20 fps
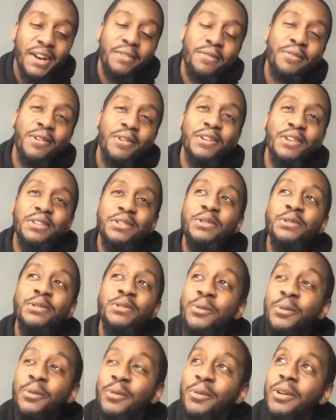For
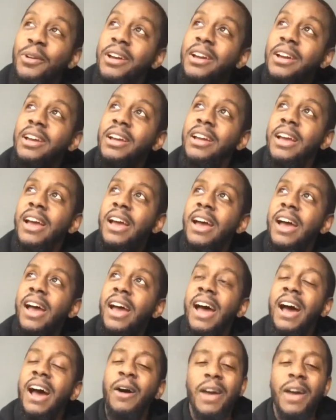you, how